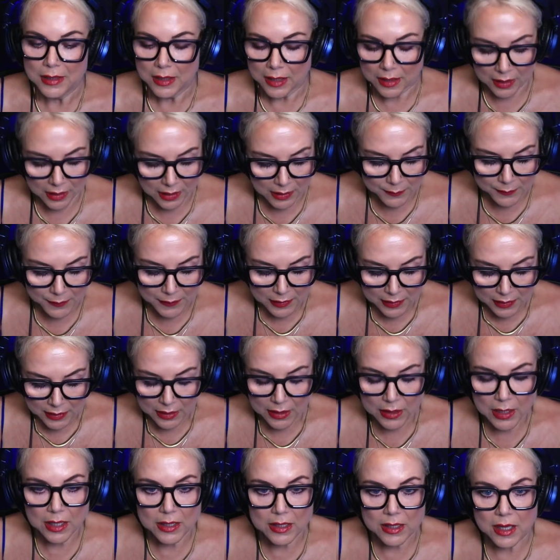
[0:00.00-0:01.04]
Um, right,
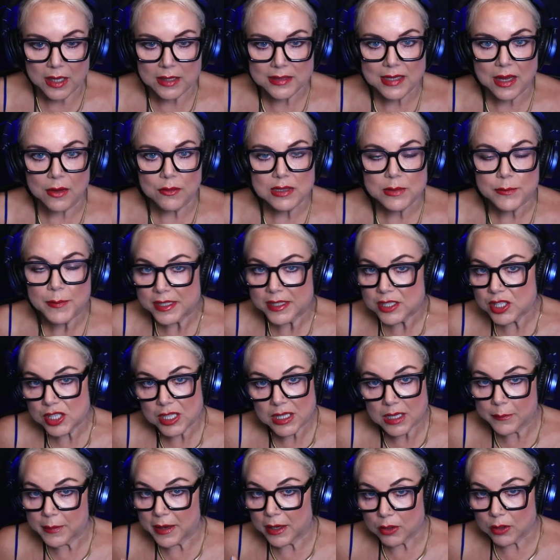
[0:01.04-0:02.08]
right, As I was
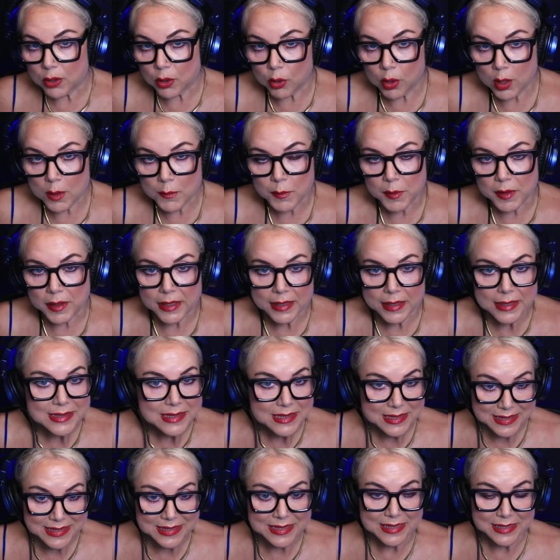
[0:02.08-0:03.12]
mentioning about corporate, it's
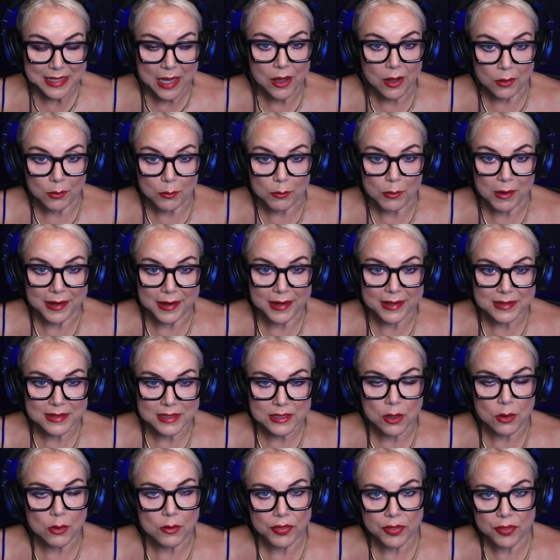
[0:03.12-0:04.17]
a sell, right?
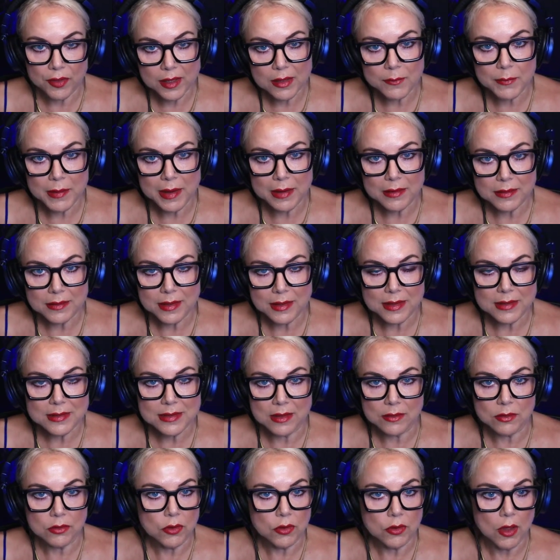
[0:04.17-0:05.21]
So think about it as
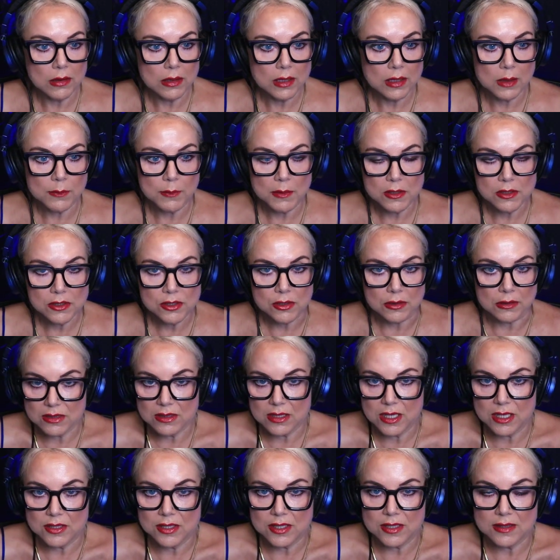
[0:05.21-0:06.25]
a long commercial.
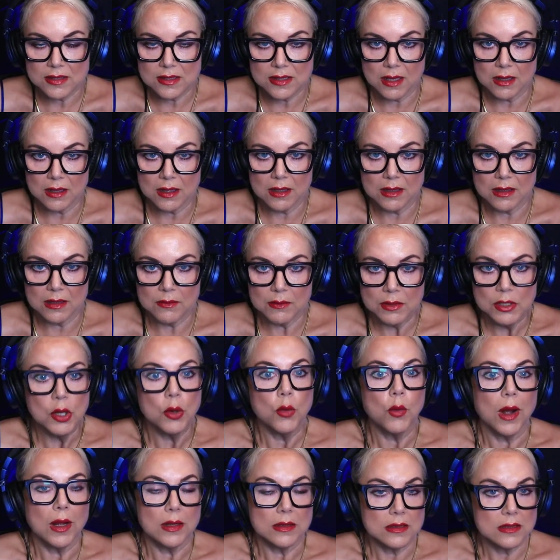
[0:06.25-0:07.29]
It's just
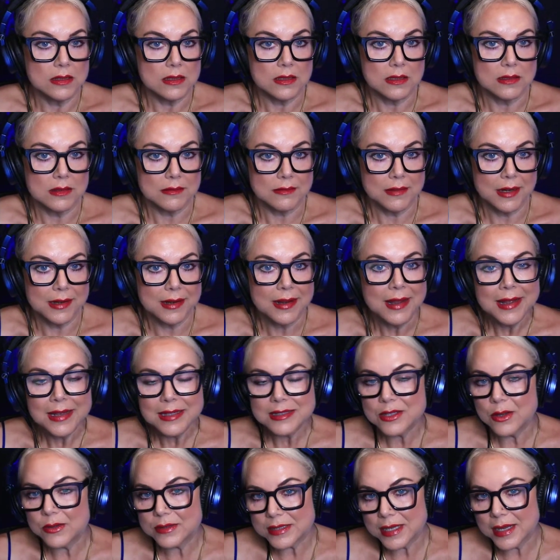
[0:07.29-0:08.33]
nuanced, right?
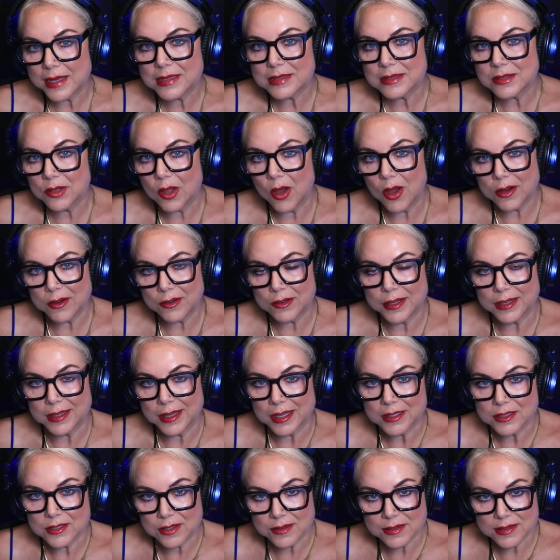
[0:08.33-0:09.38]
Yeah. So it takes longer to
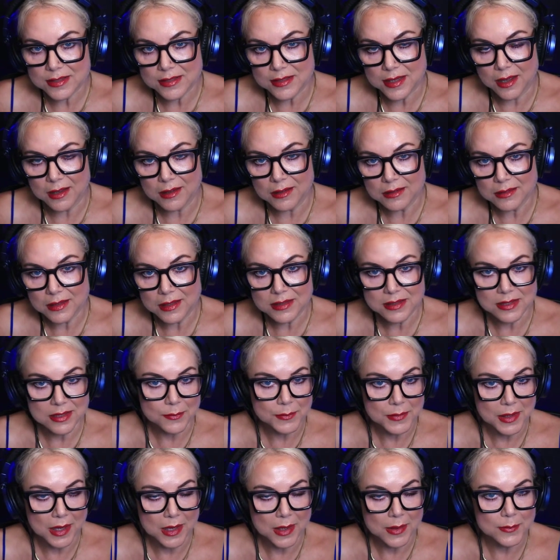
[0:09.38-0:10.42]
get to the sell, and
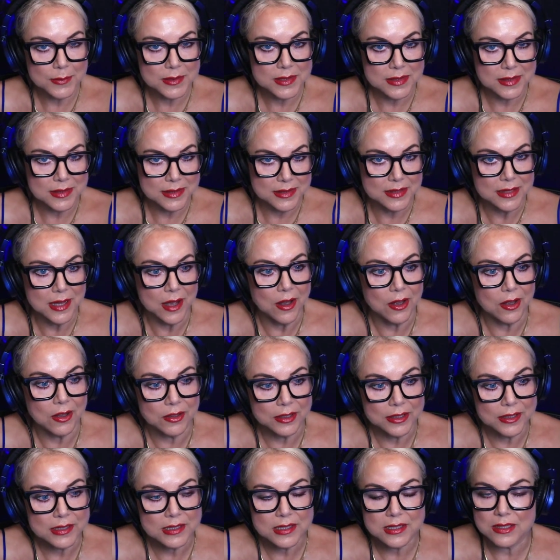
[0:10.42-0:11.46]
sometimes the sell
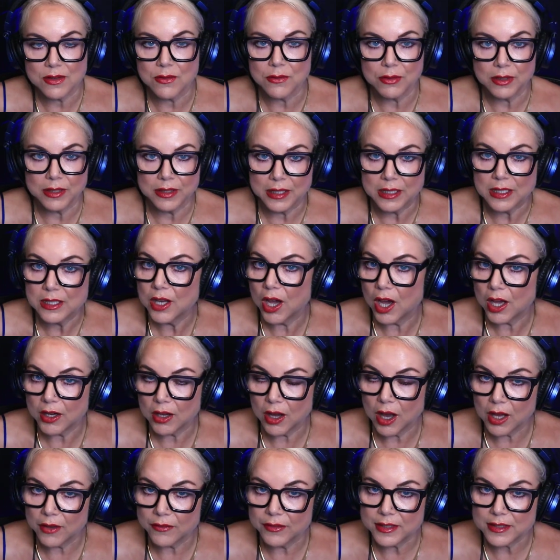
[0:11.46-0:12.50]
is really not
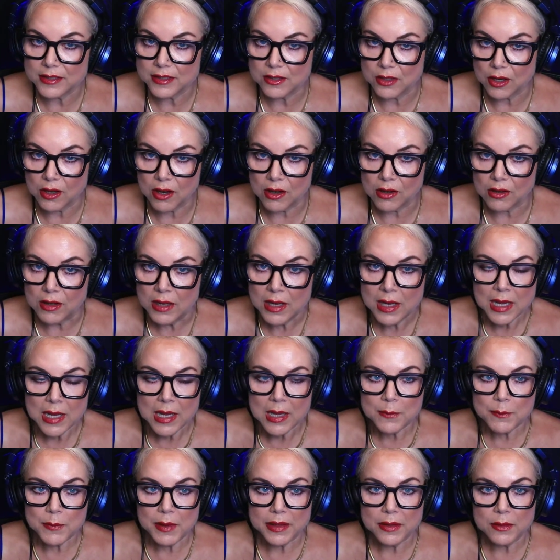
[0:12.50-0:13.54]
obvious at all. Yeah.
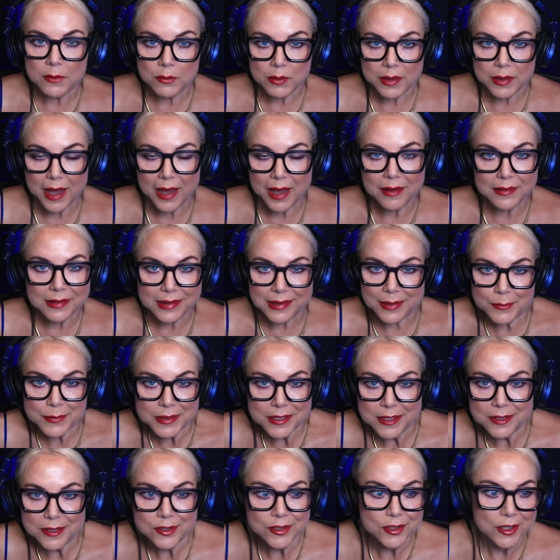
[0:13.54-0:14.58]
But in reality, I'm
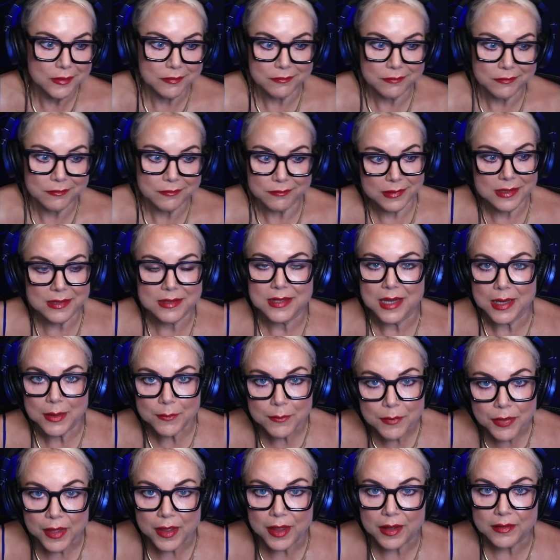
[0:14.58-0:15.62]
teaching the
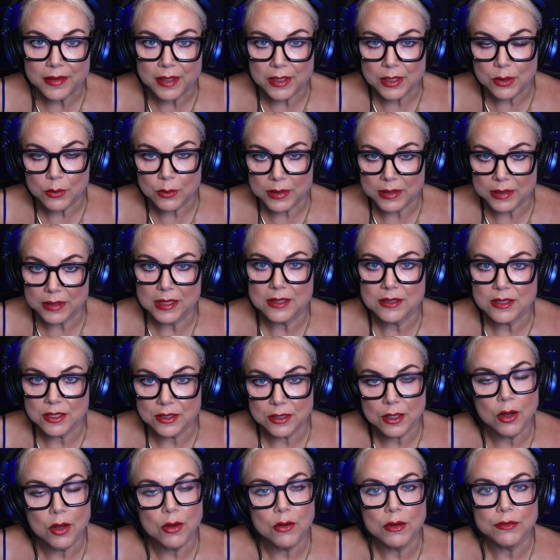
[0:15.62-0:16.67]
same thing that you would need to
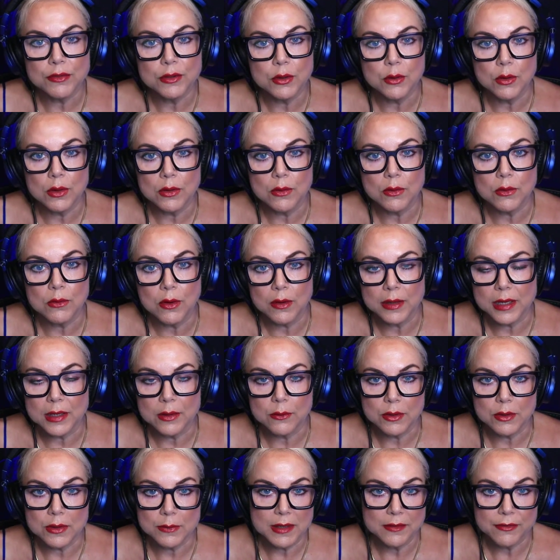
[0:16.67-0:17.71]
know if you were working
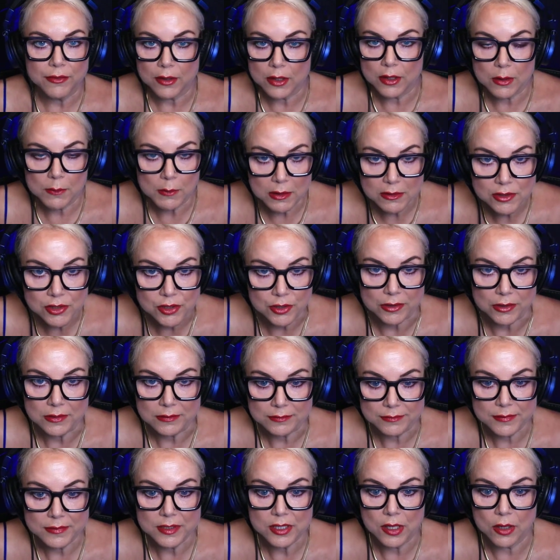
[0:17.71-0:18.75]
with me for commercial.
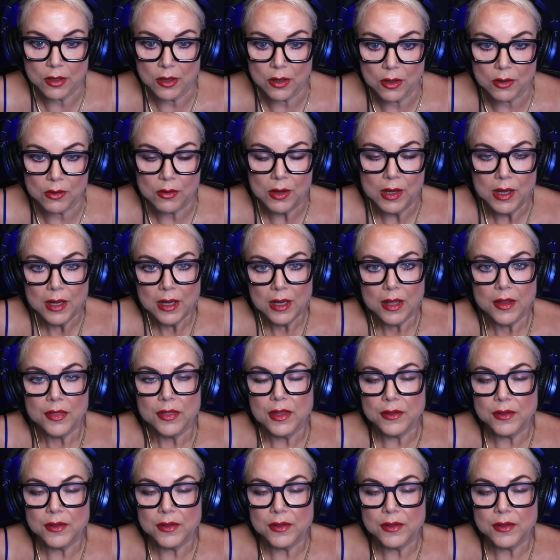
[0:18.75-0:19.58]
Yeah. So mm -hmm.